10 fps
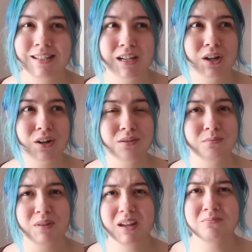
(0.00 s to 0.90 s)

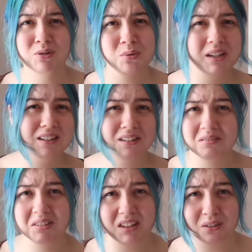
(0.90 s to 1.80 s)
Dion, in between
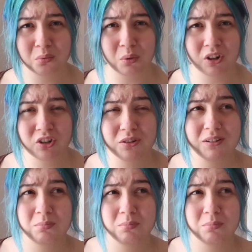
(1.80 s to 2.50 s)
like seasons 1 and 2,